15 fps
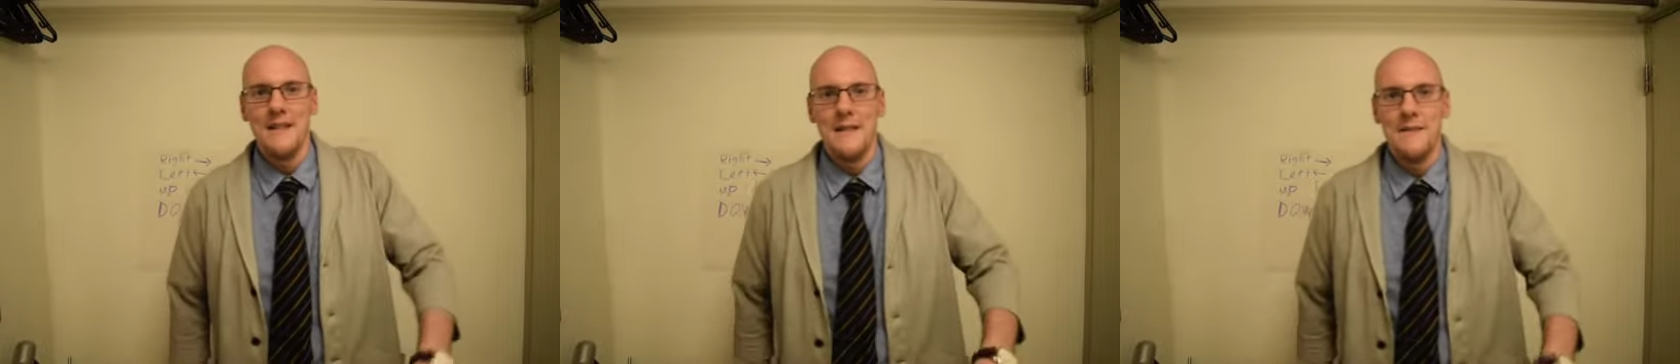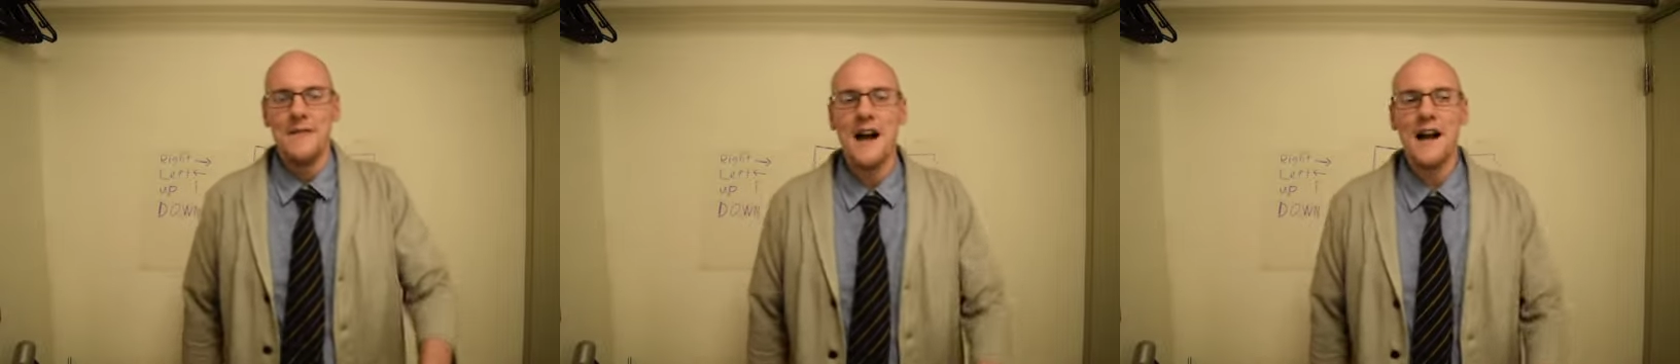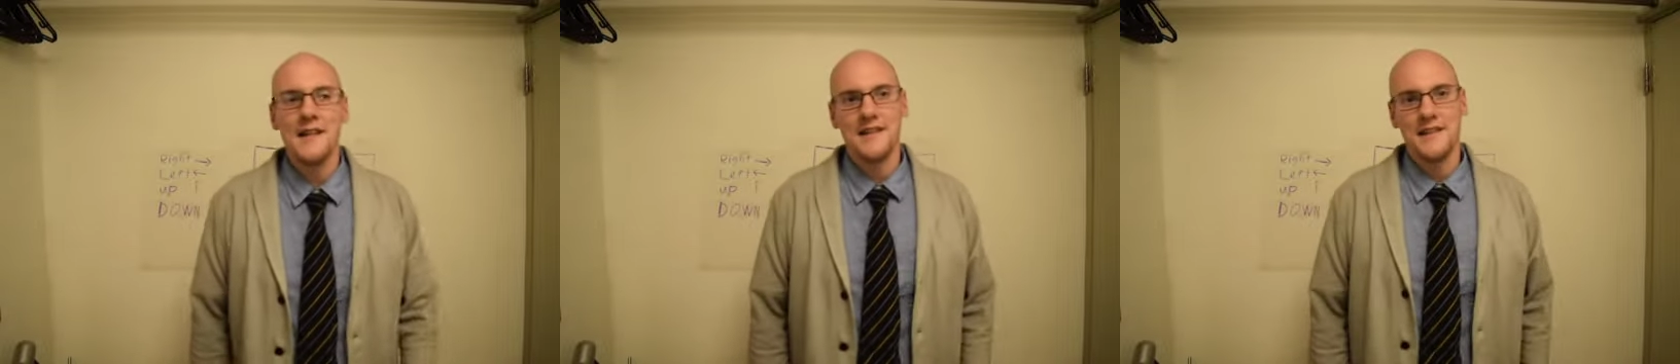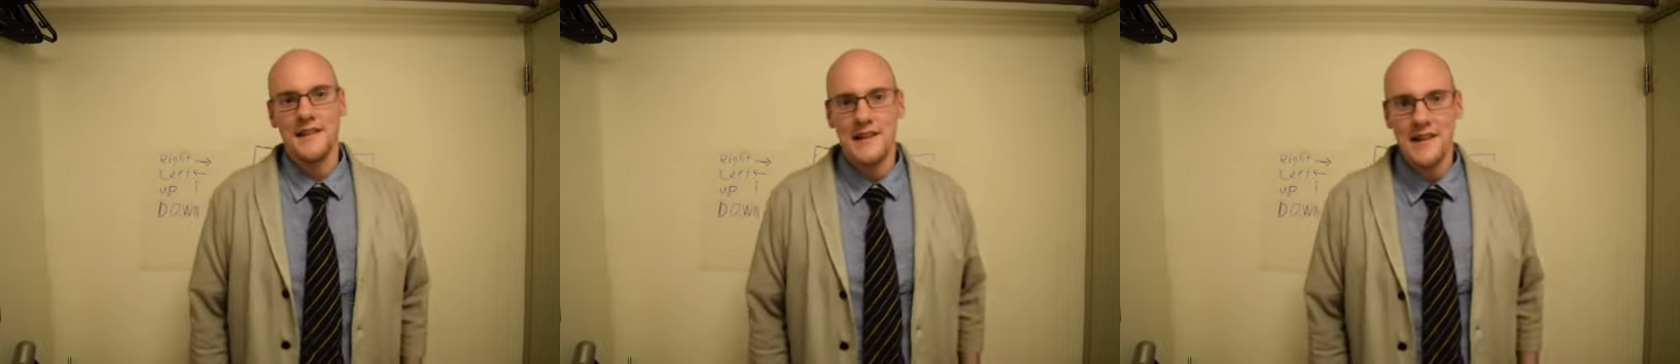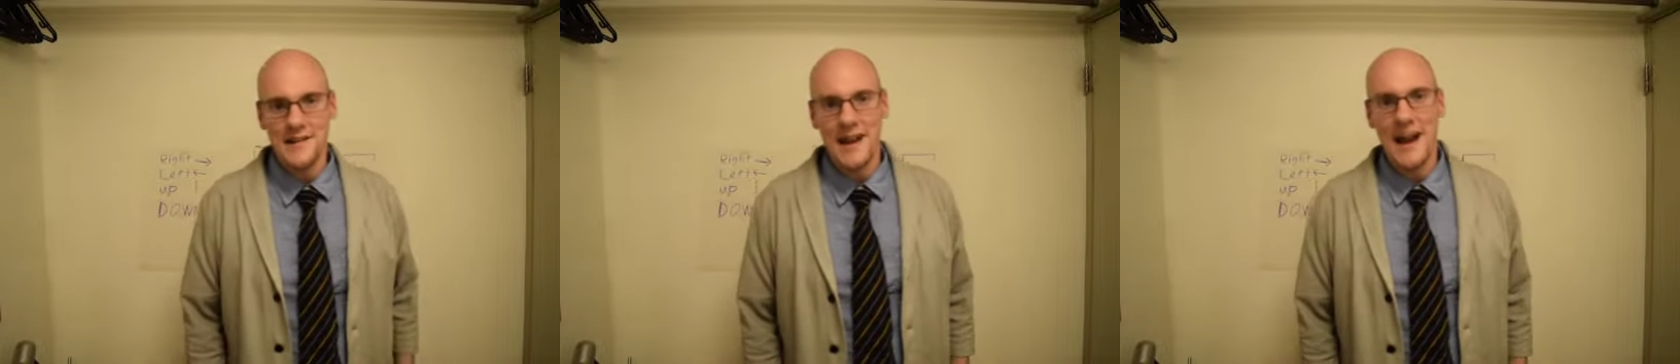That
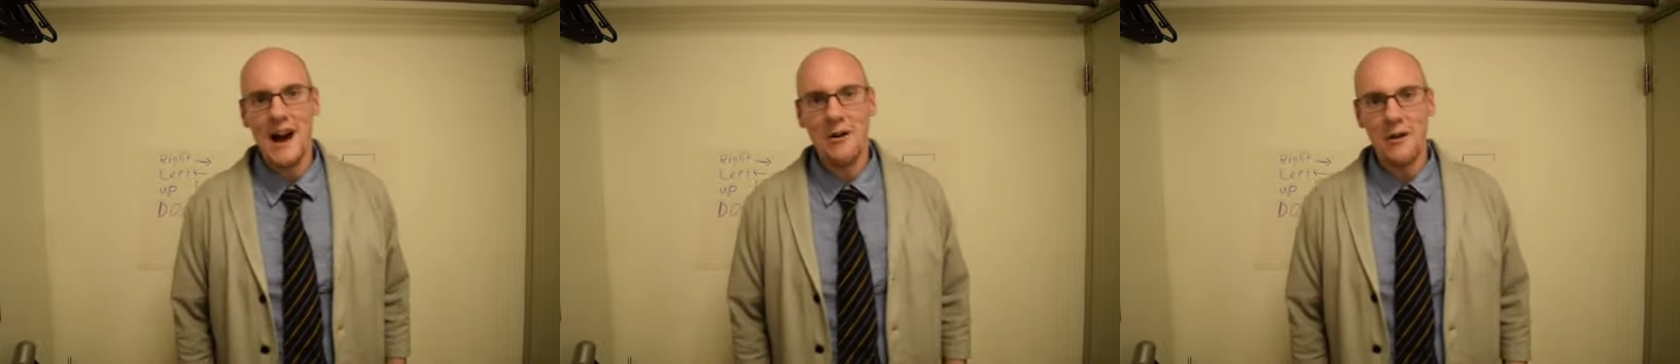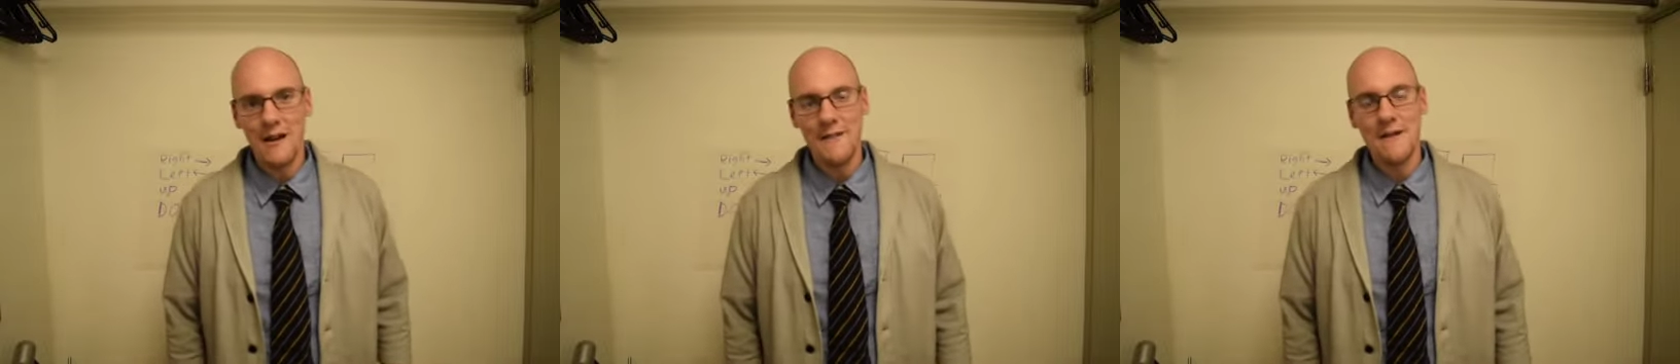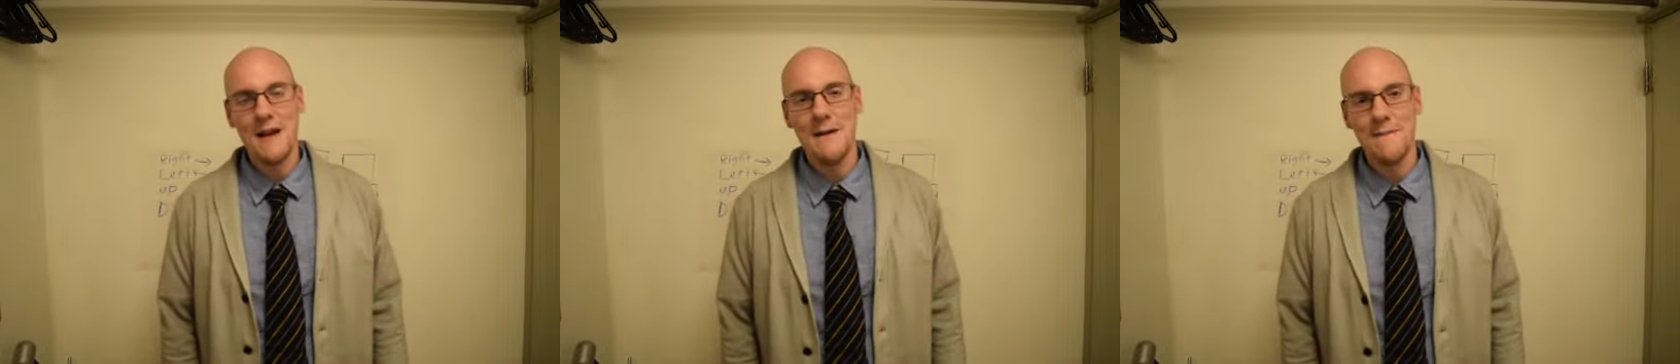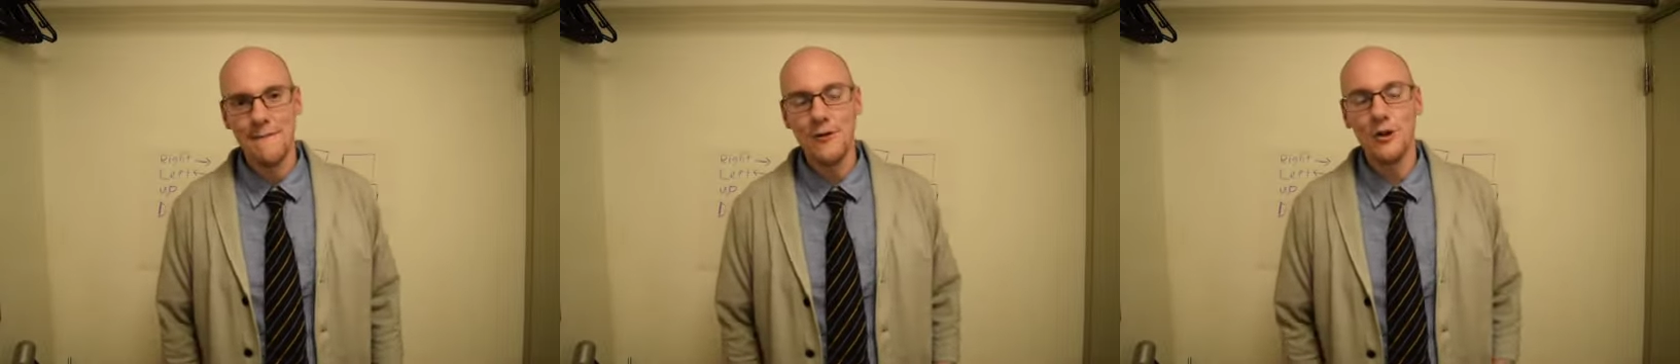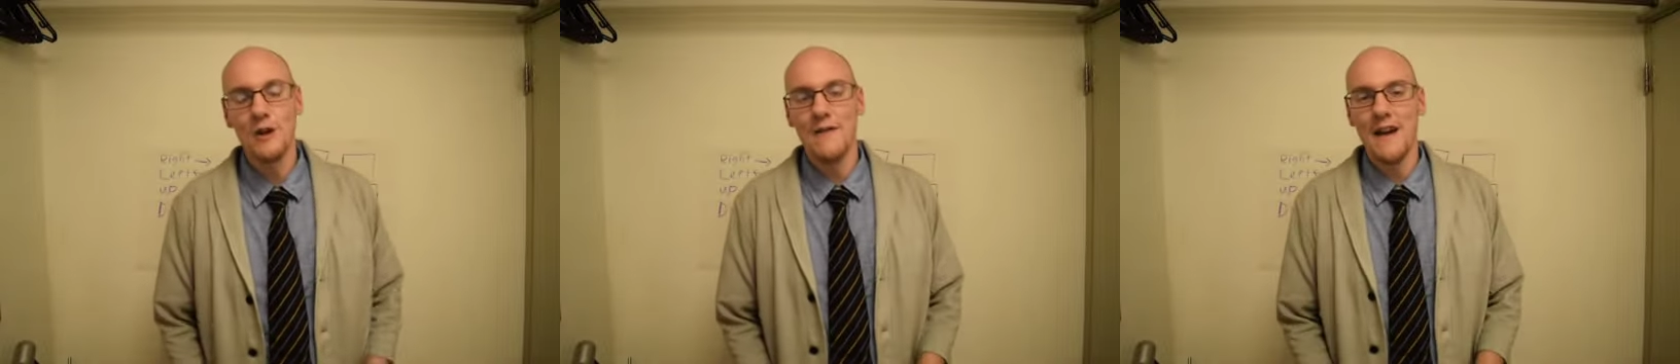is how I am
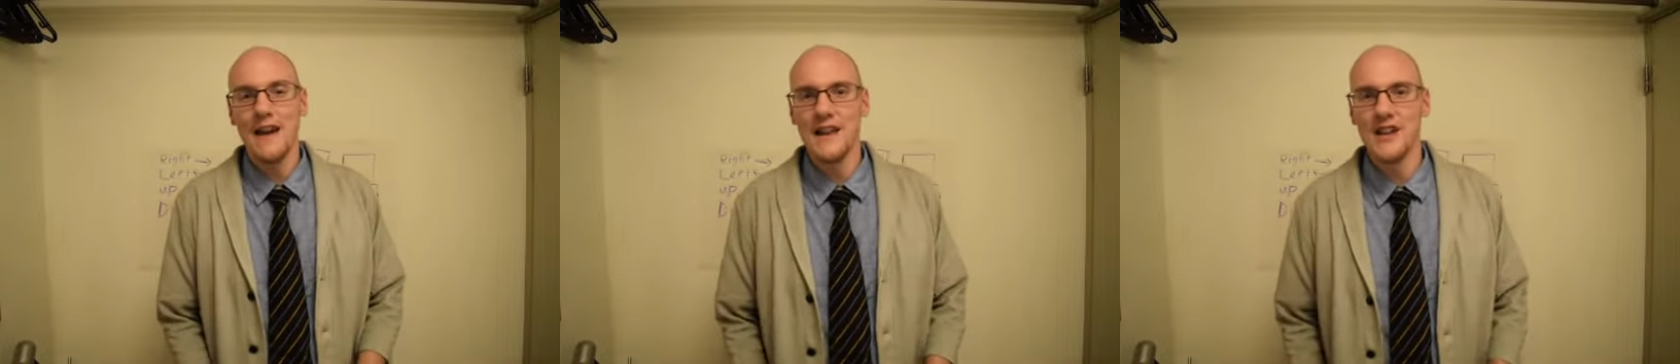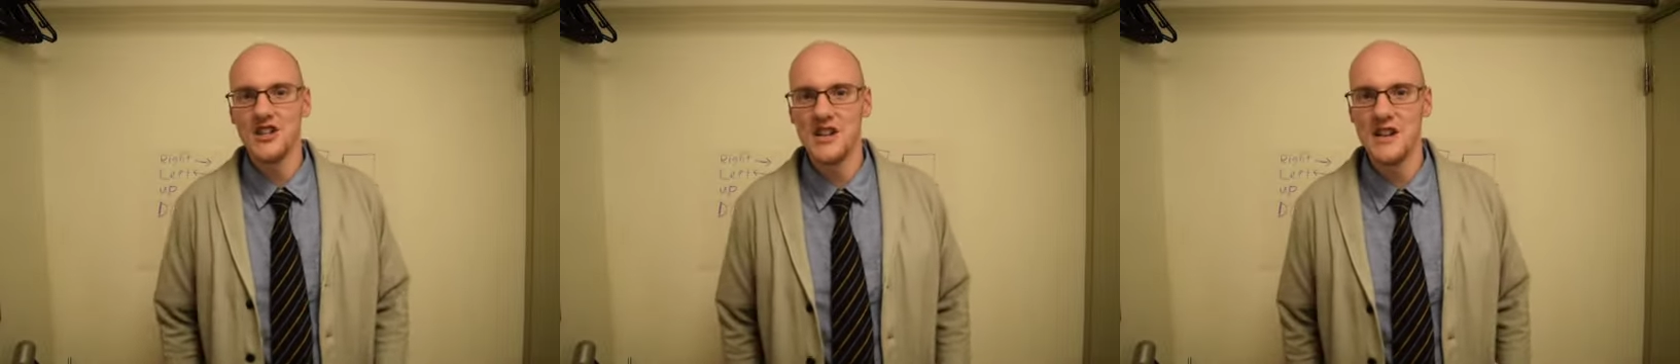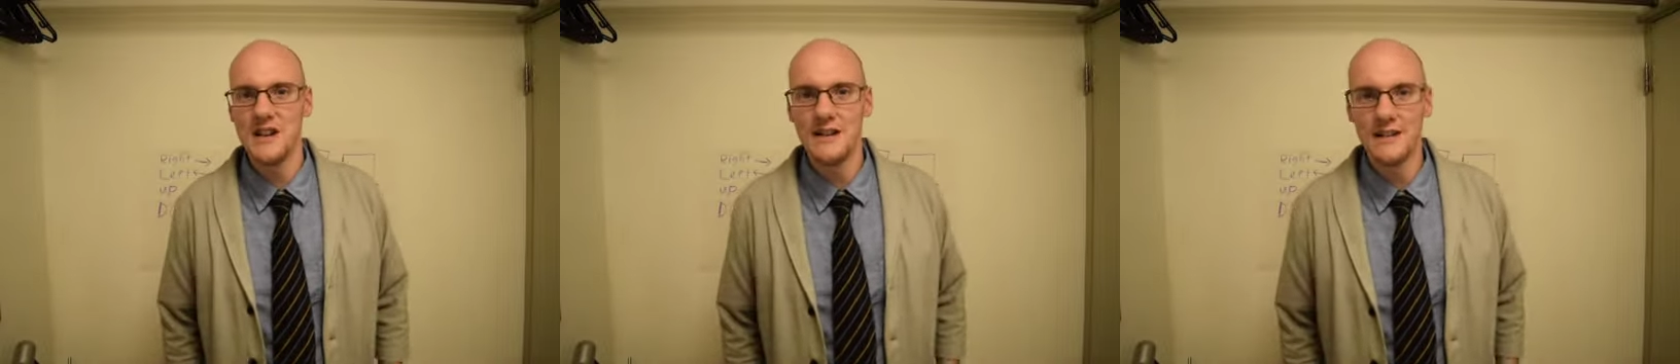full of energy,